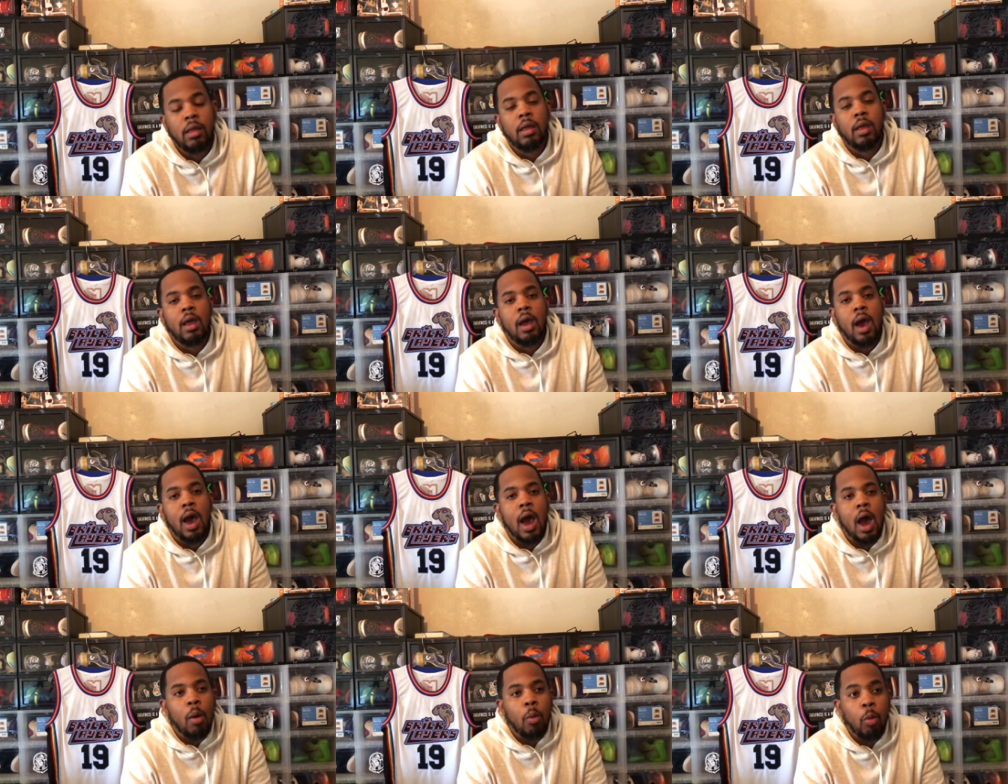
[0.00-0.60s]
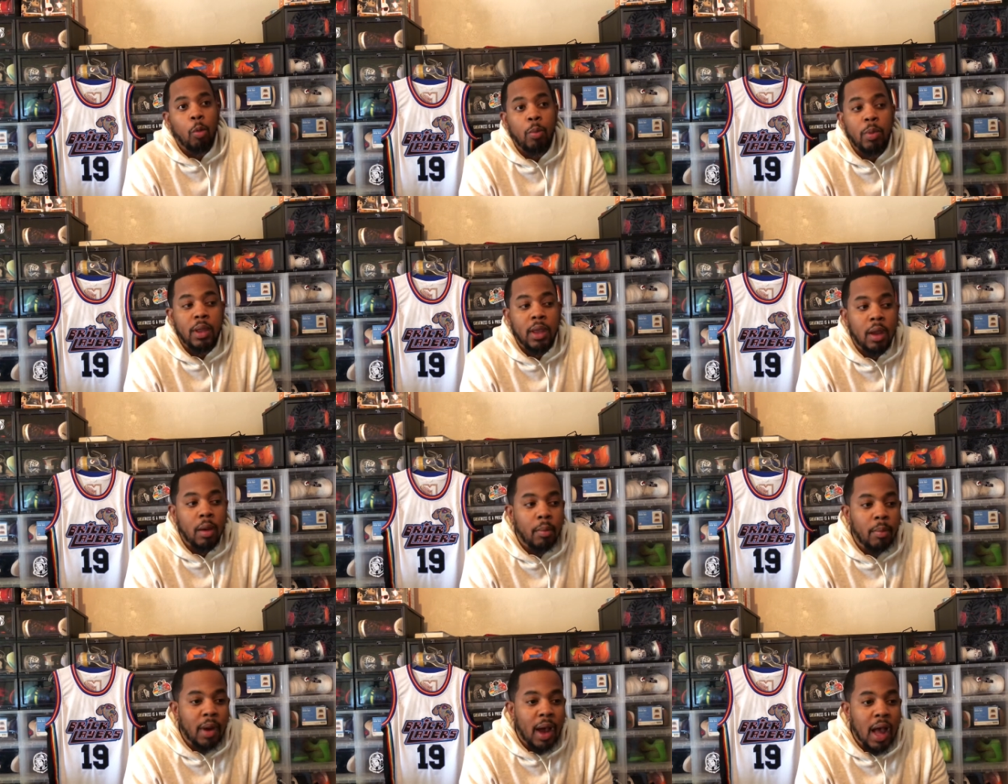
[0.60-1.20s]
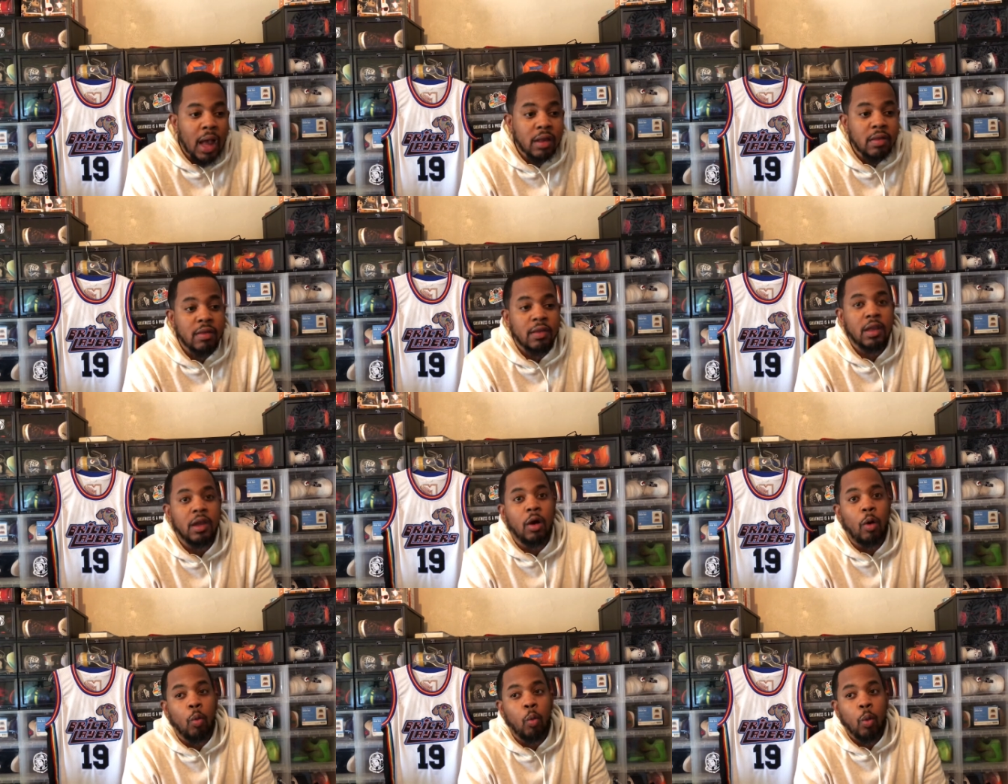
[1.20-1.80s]
I will be unboxing
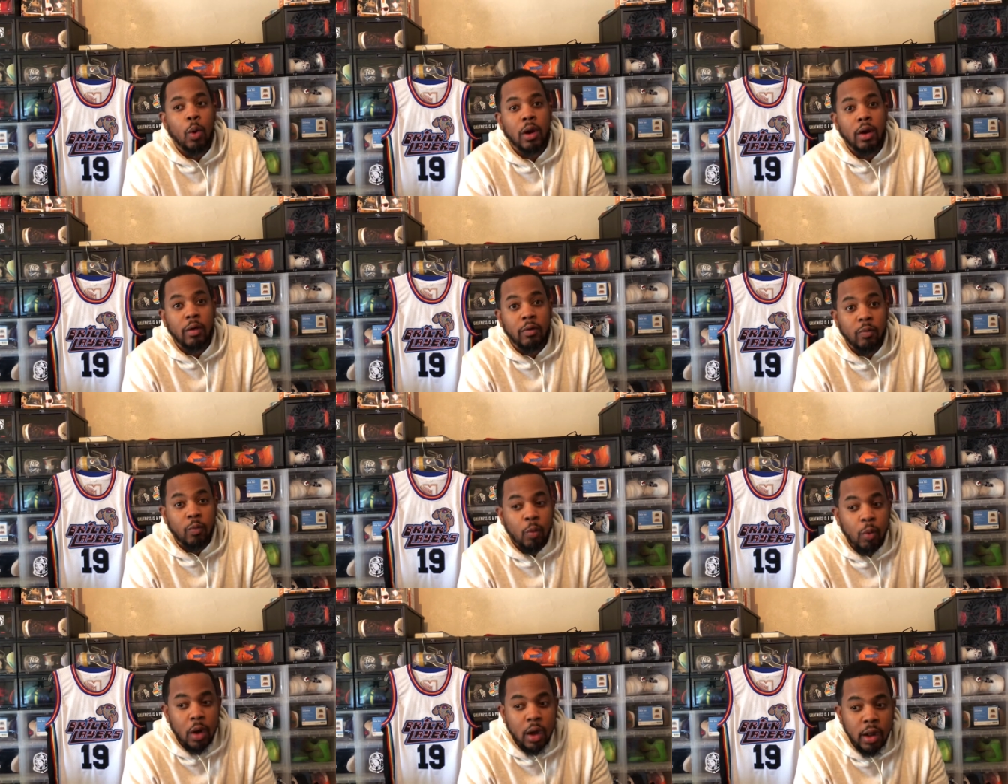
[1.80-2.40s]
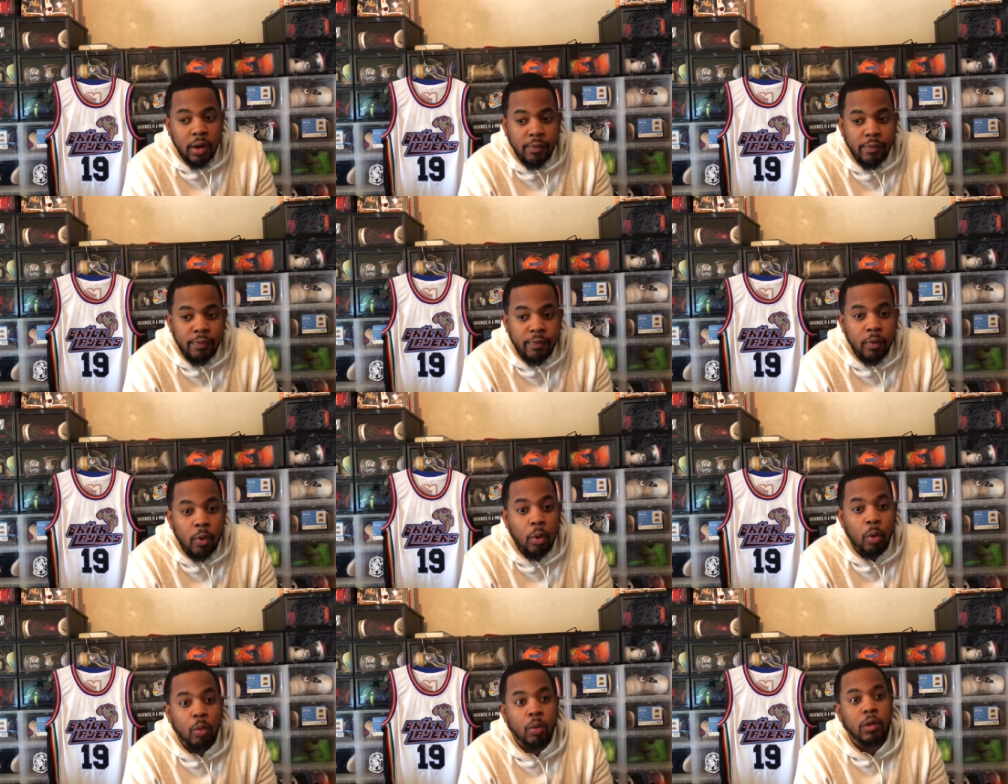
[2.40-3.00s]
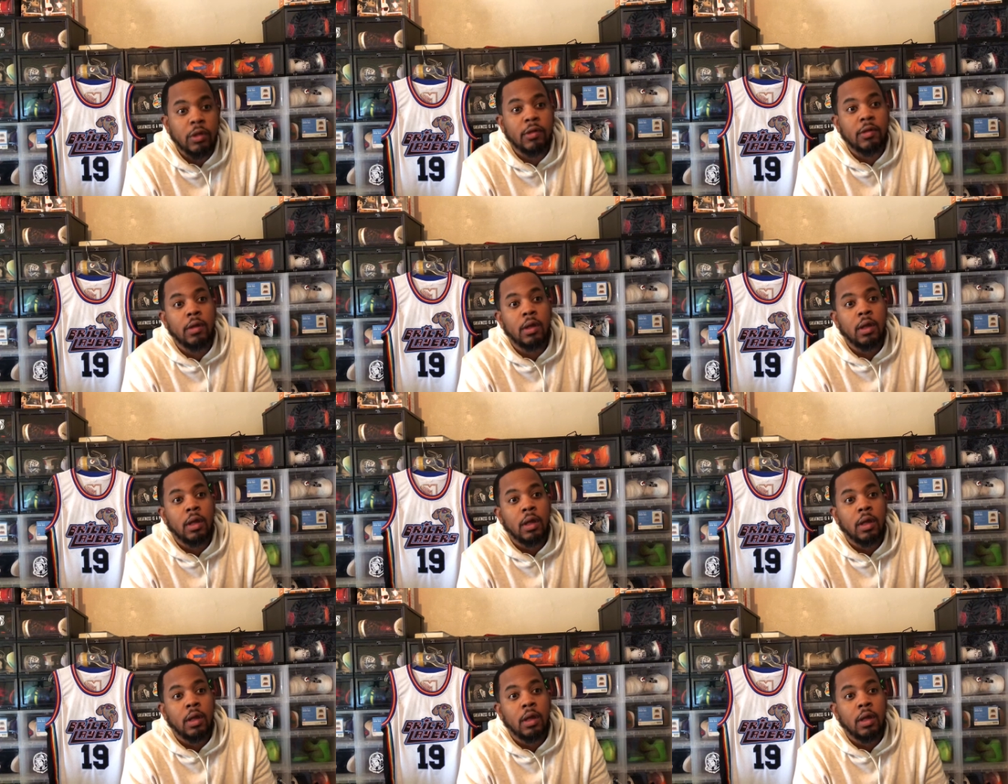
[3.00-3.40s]
a one of one, folks.